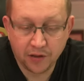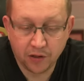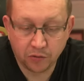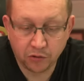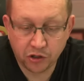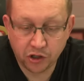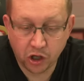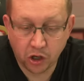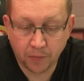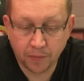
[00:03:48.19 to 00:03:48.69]
though
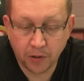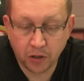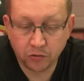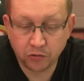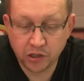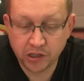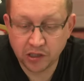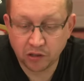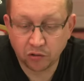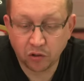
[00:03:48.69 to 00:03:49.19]

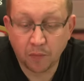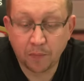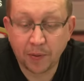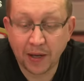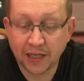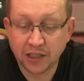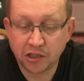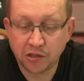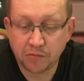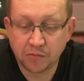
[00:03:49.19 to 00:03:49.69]
Szobo, still not
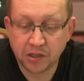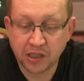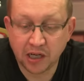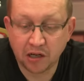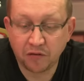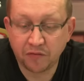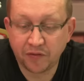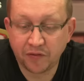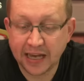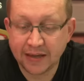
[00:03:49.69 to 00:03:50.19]
back to
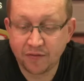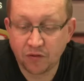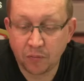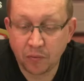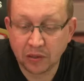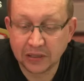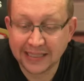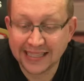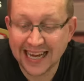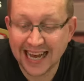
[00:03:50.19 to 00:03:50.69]
himself, gave
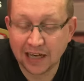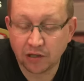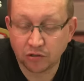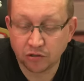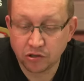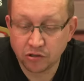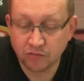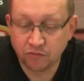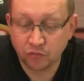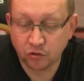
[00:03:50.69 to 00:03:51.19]
up on
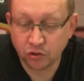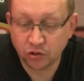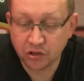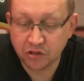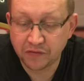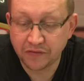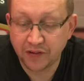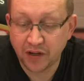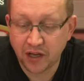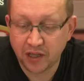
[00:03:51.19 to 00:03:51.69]
tackles and
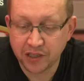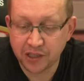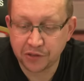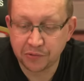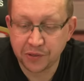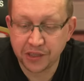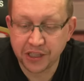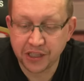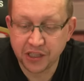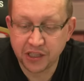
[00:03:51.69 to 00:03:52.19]
runs far
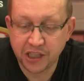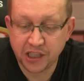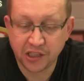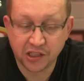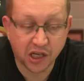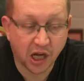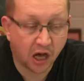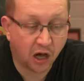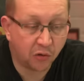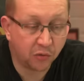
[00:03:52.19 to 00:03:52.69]
too easy.
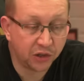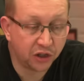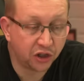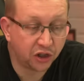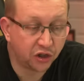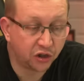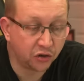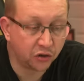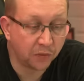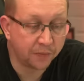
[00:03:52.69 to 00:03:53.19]
Darwin
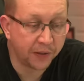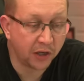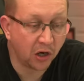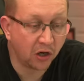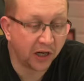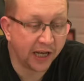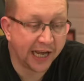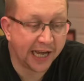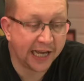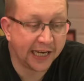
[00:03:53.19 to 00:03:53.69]
should have been
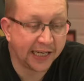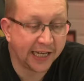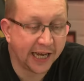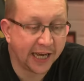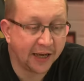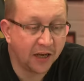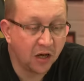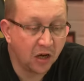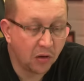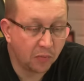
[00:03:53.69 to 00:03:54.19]
on
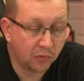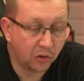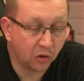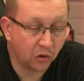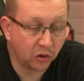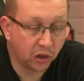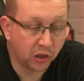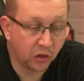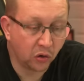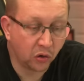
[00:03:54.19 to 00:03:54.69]
earlier, but
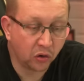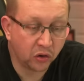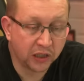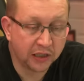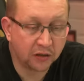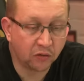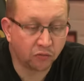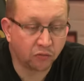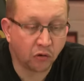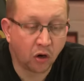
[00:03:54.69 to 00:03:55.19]
all in all,
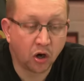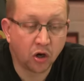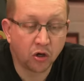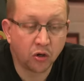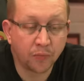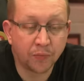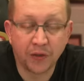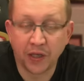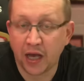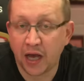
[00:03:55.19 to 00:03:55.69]
need a
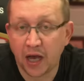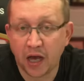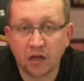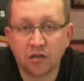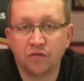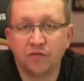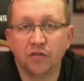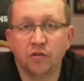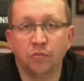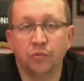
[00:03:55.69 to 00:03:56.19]
rocket up the
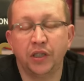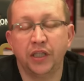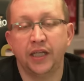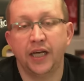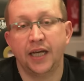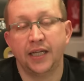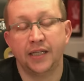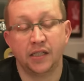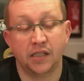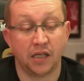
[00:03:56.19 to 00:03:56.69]
arse for the
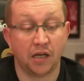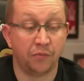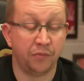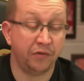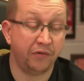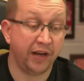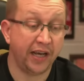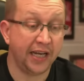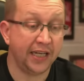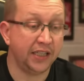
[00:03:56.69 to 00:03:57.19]
weekend. And we
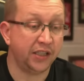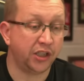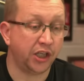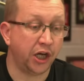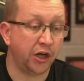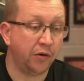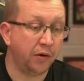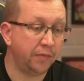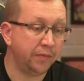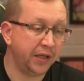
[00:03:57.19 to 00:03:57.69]
really
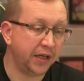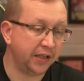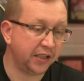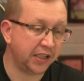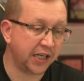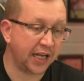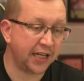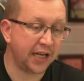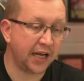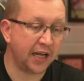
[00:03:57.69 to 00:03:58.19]
do. I mean, I
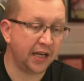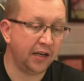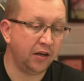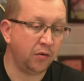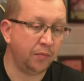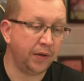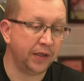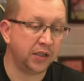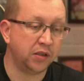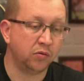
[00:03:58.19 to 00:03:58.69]
said it a
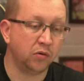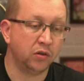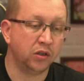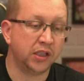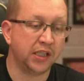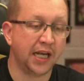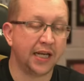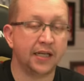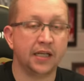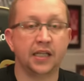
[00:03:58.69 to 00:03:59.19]
little bit
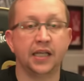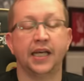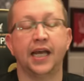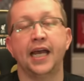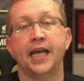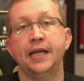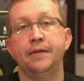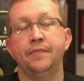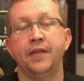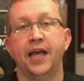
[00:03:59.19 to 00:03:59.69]
towards the end of the
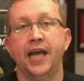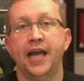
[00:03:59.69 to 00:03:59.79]
game